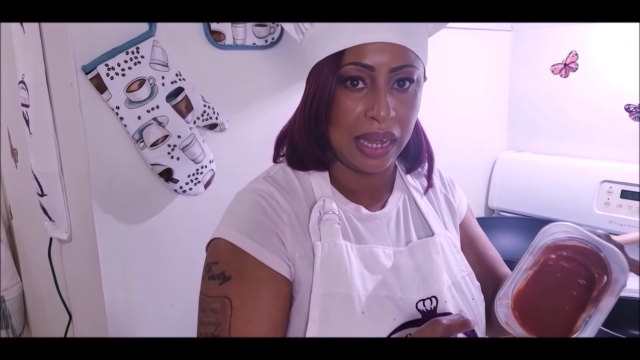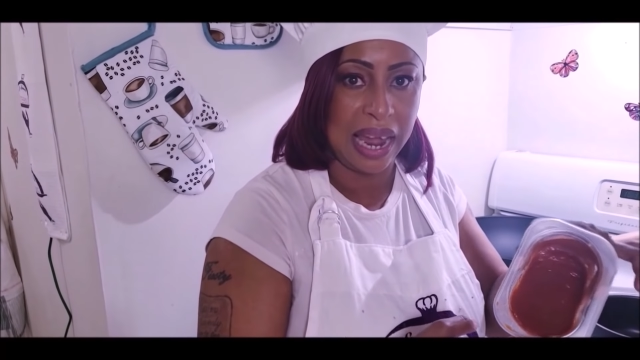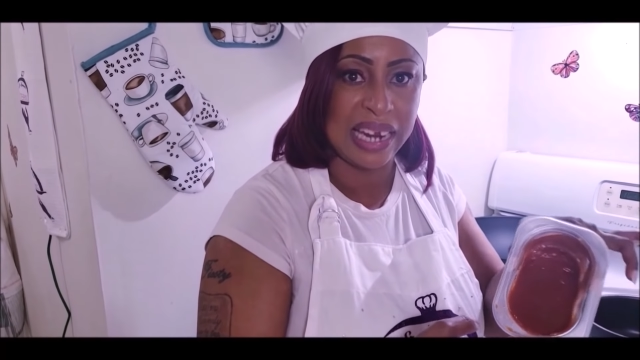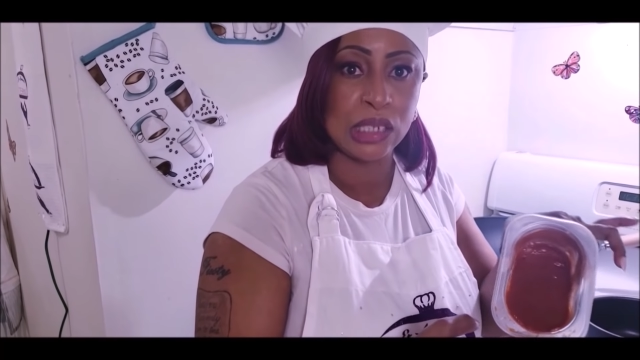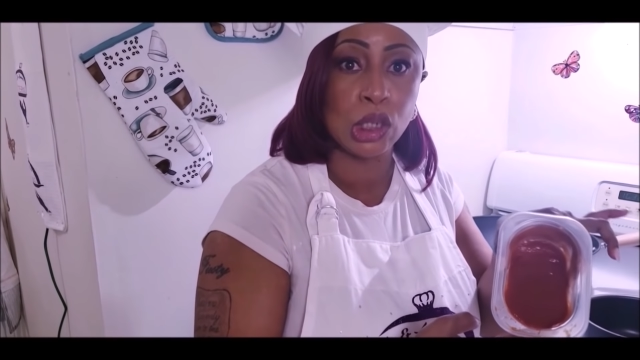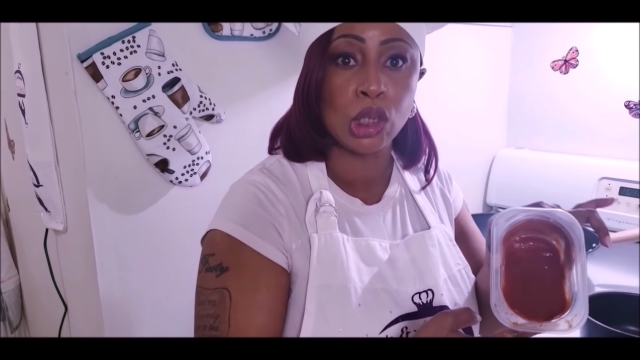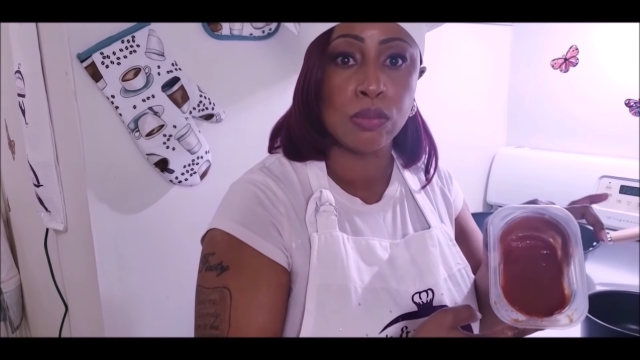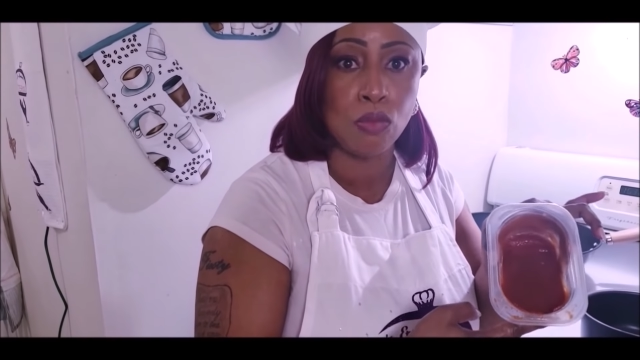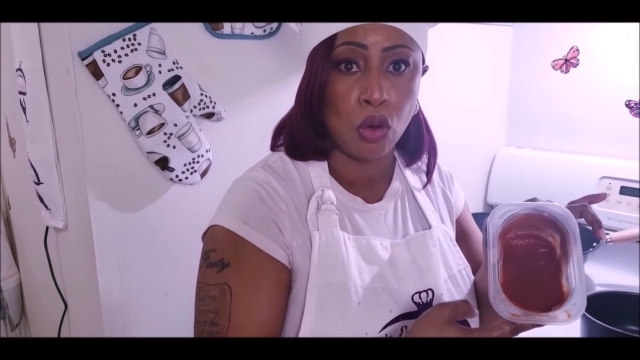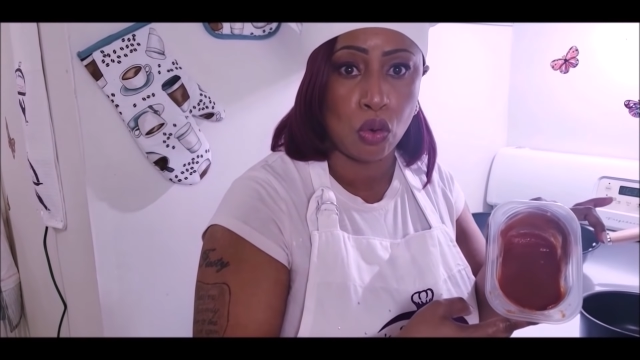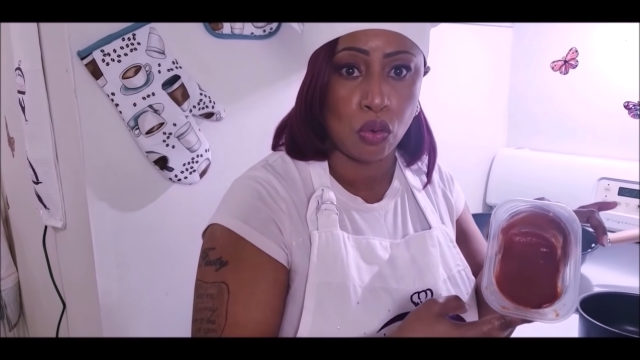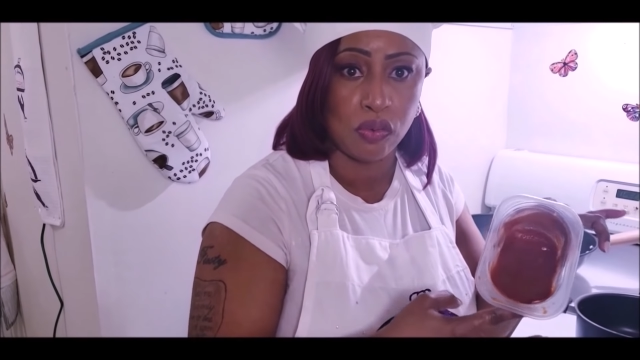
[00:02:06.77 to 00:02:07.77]
and
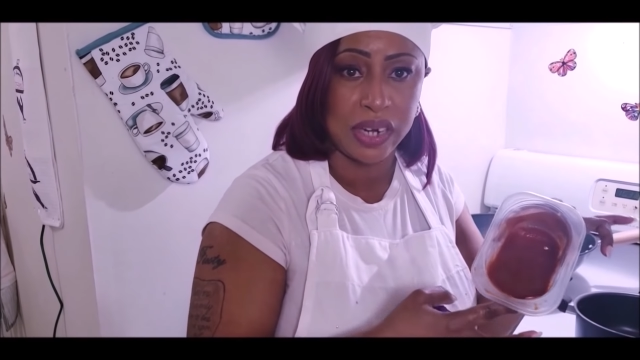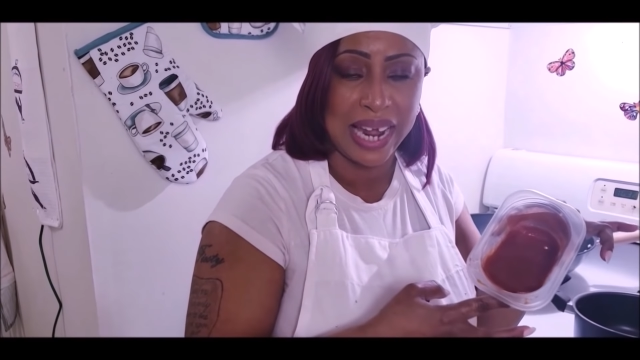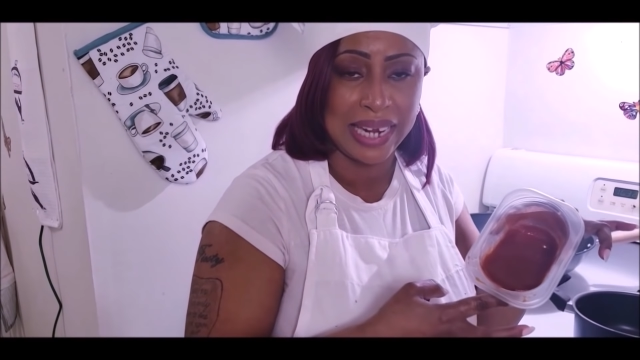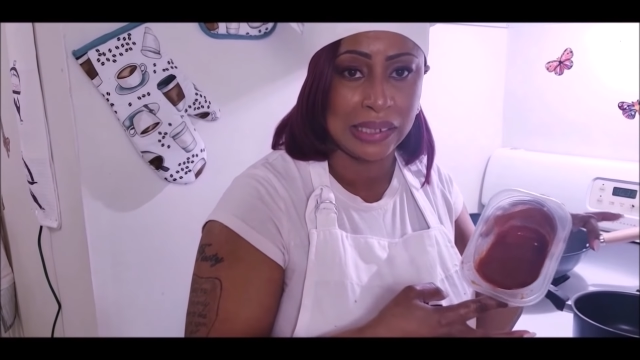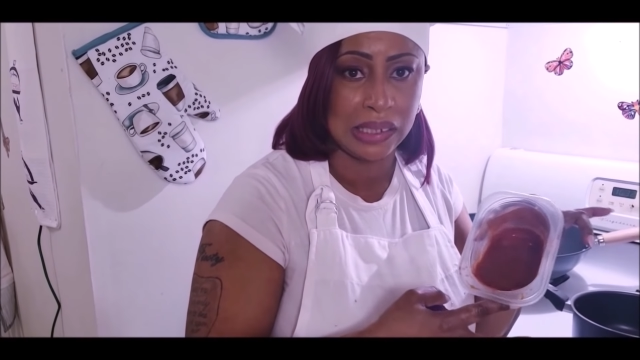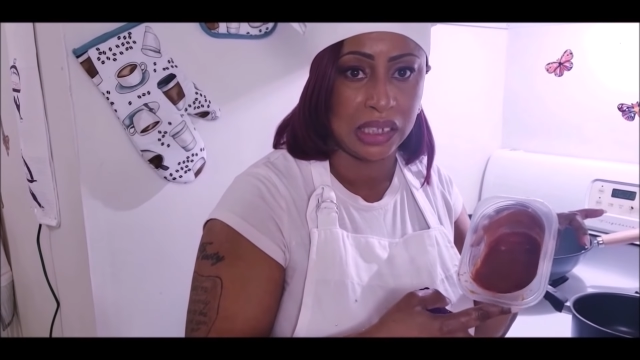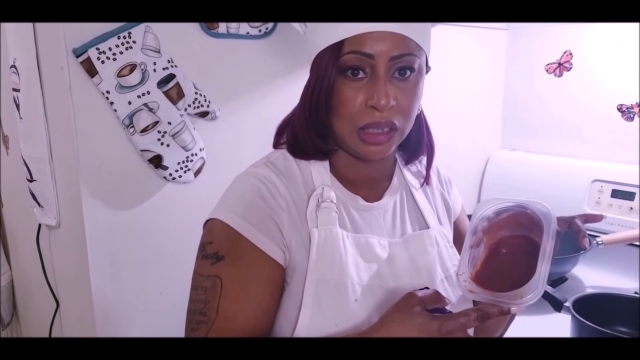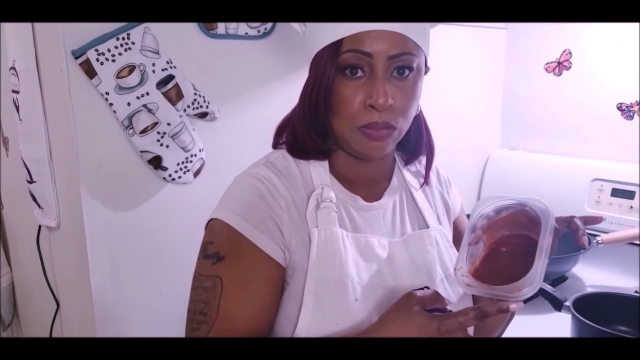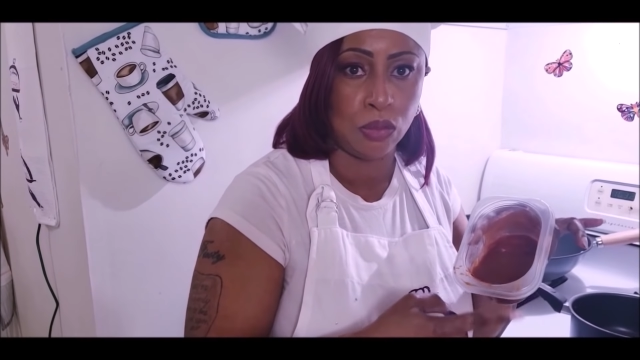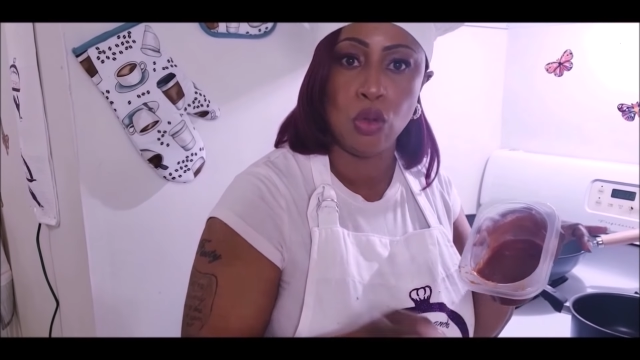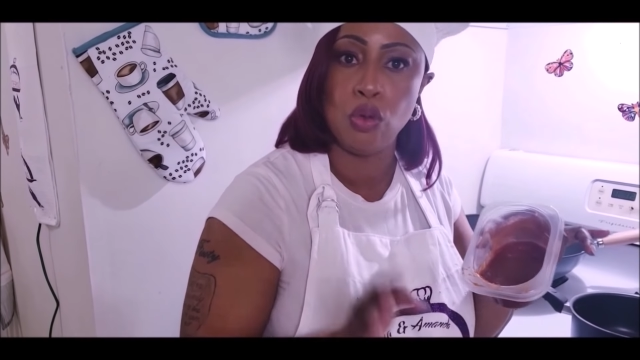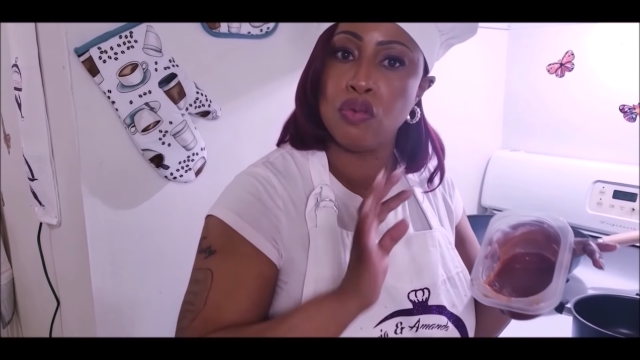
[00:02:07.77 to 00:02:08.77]
smooth
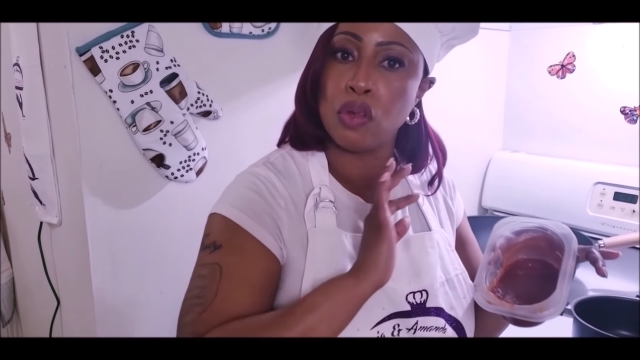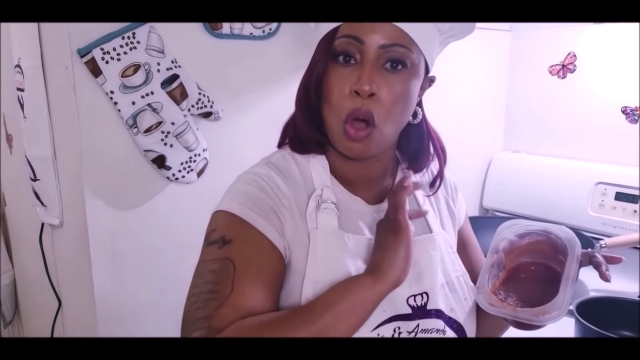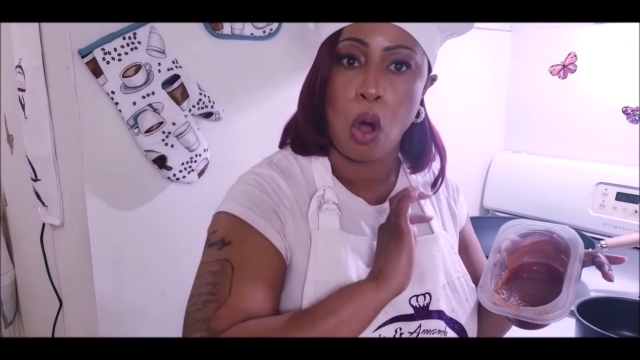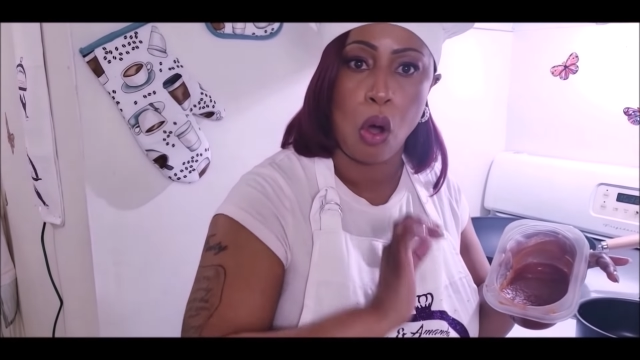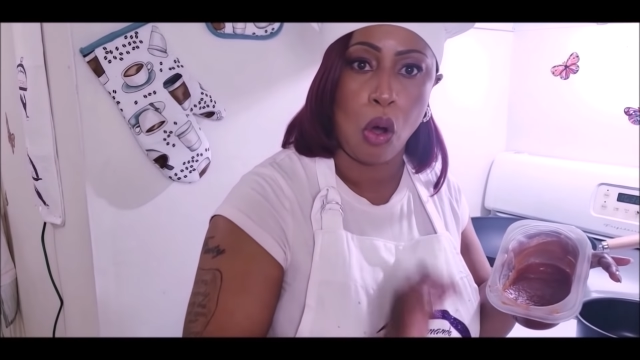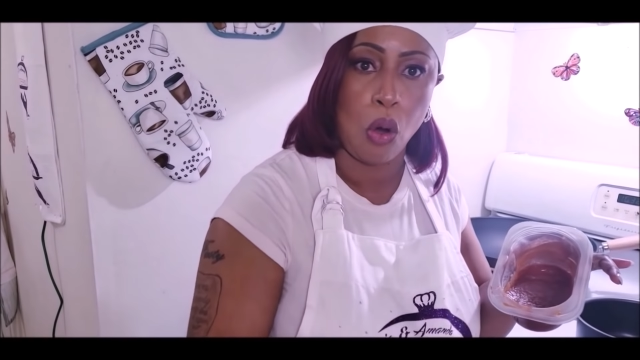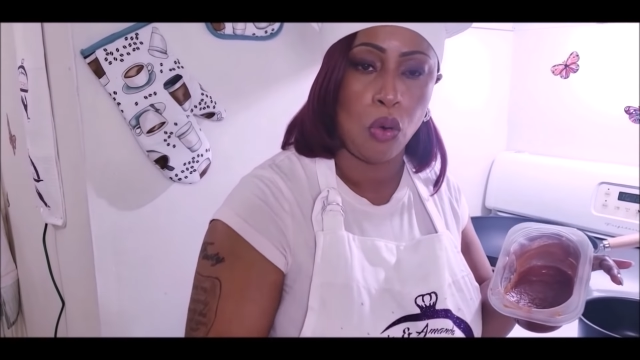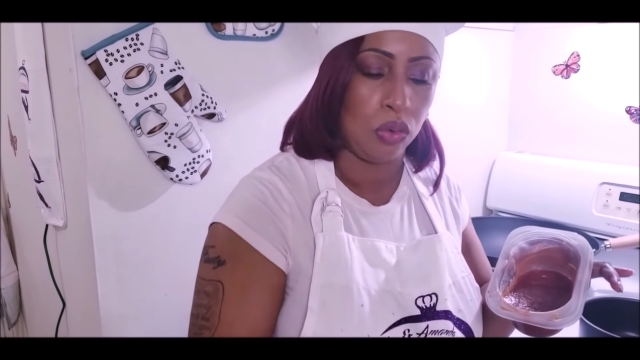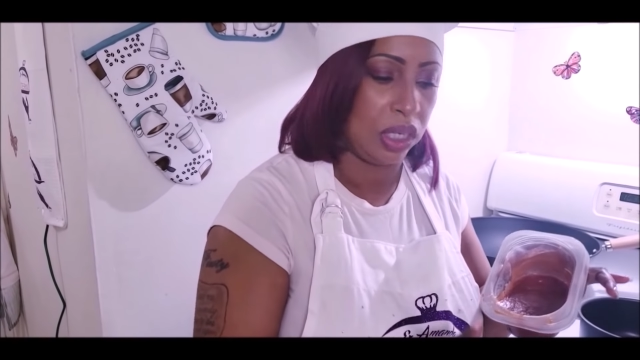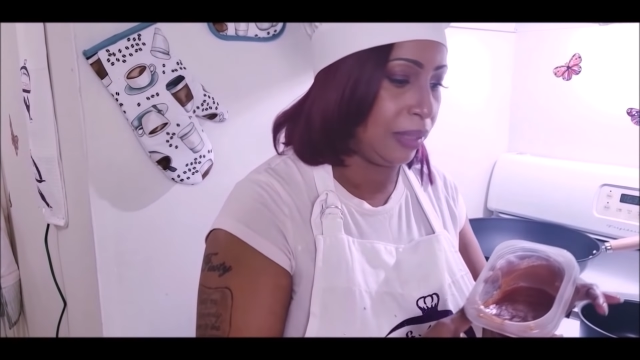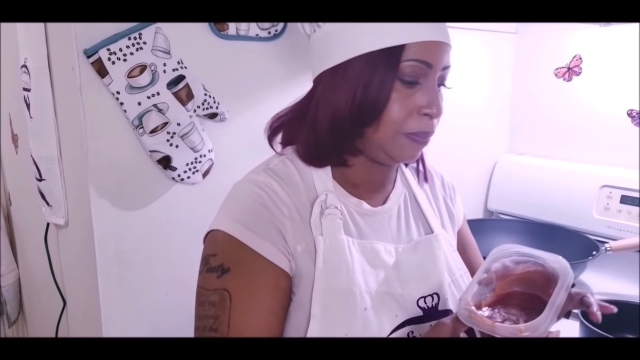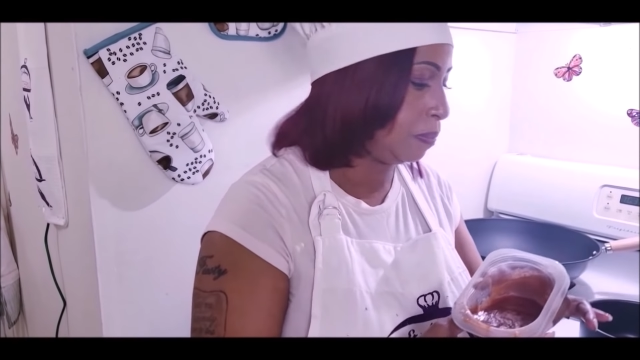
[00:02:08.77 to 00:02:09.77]
only.